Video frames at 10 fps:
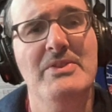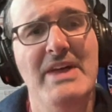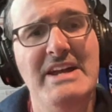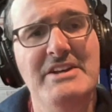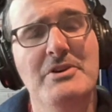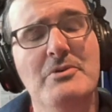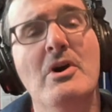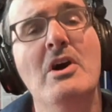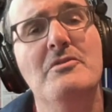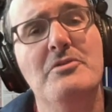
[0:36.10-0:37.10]
to thank
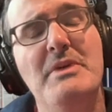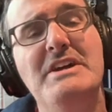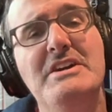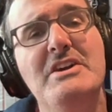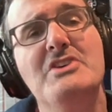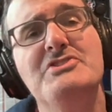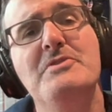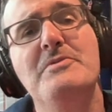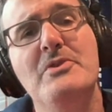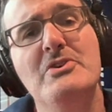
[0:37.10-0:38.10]
you for making us
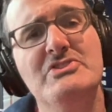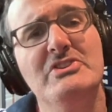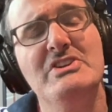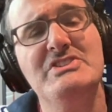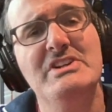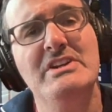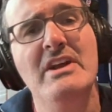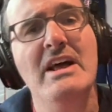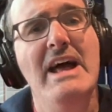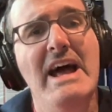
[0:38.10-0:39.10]
your first
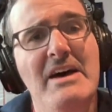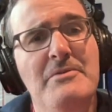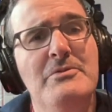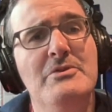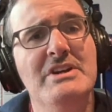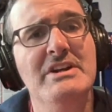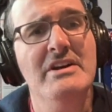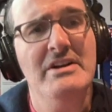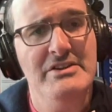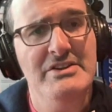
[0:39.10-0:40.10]
listen
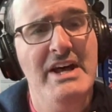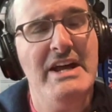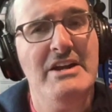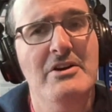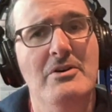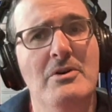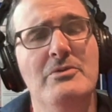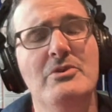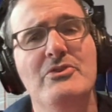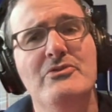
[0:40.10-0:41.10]
every day.
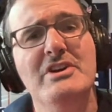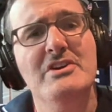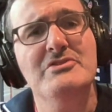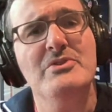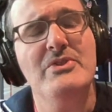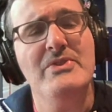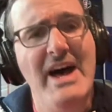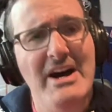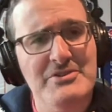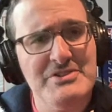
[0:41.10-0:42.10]
Over
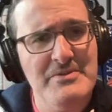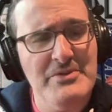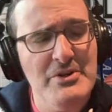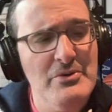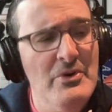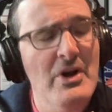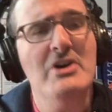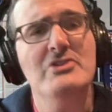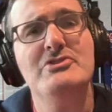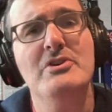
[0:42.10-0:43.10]
300,000 of you
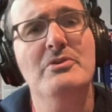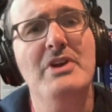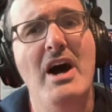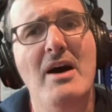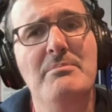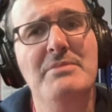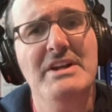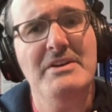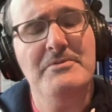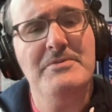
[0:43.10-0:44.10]
showed up
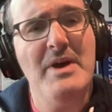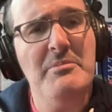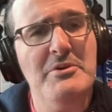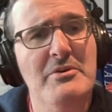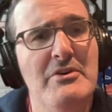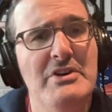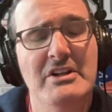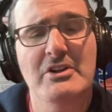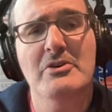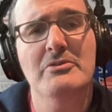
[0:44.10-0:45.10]
in February
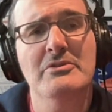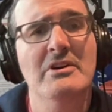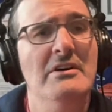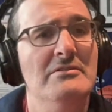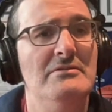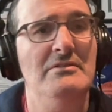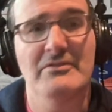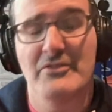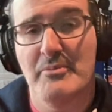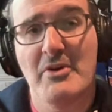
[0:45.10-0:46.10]
alone.
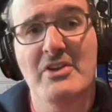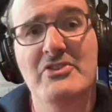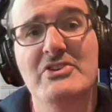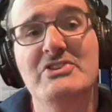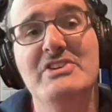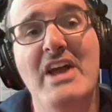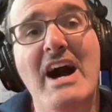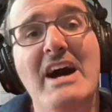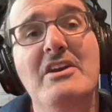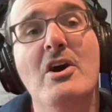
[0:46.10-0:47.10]
The month is
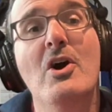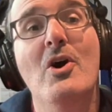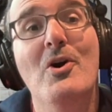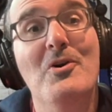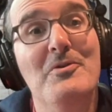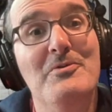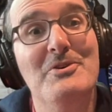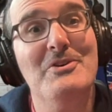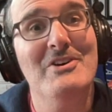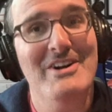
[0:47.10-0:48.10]
not
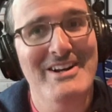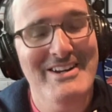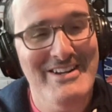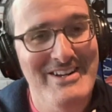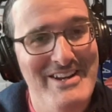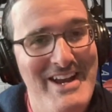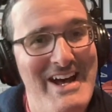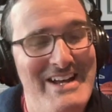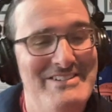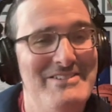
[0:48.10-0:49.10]
over
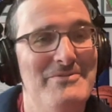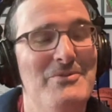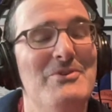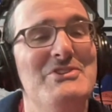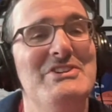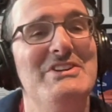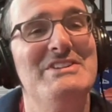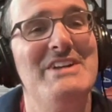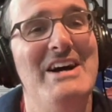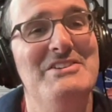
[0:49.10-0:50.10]
yet. Of course, it
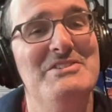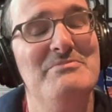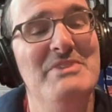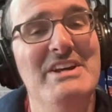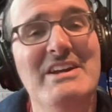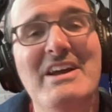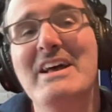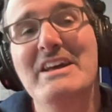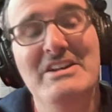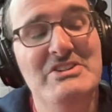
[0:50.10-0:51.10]
is not just me.
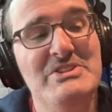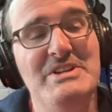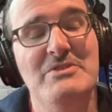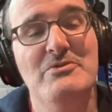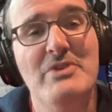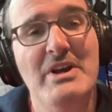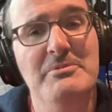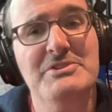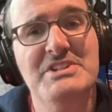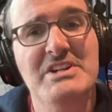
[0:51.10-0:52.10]
It is the
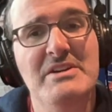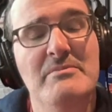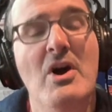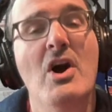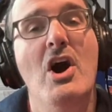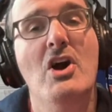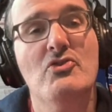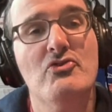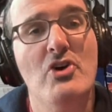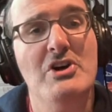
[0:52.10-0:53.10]
incredible team
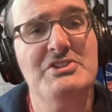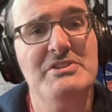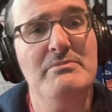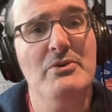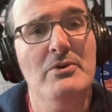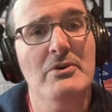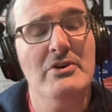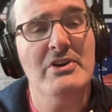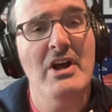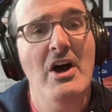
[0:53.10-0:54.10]
across the
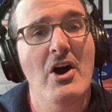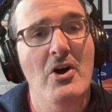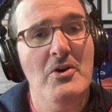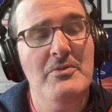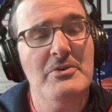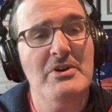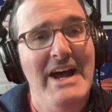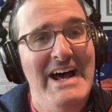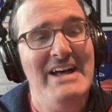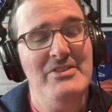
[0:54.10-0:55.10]
board
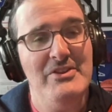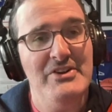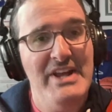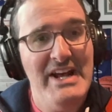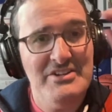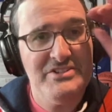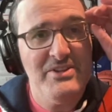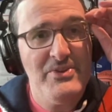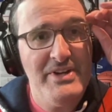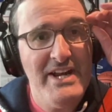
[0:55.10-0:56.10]
over at the
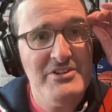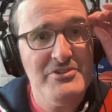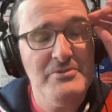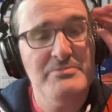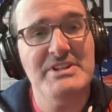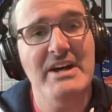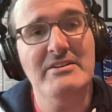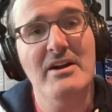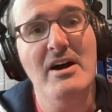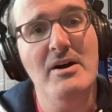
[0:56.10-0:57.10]
Next, at
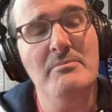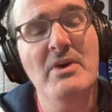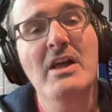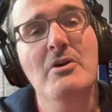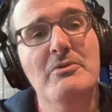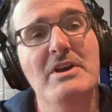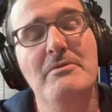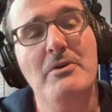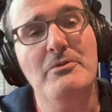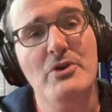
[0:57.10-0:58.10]
thenexthoops.com. We
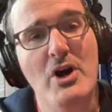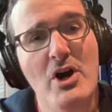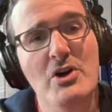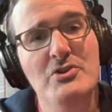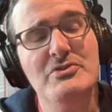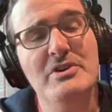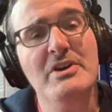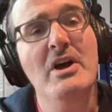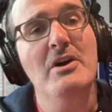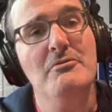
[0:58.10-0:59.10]
have over
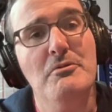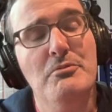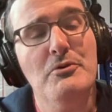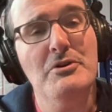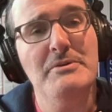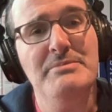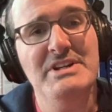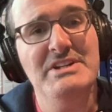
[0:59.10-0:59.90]
100 reported